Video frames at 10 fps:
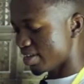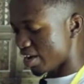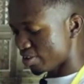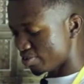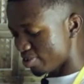
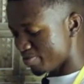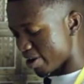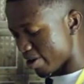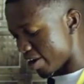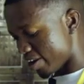I told him
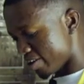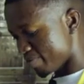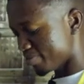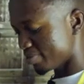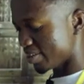I
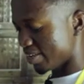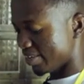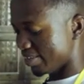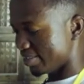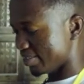am,
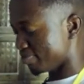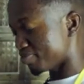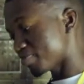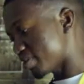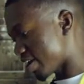and then
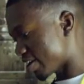from there I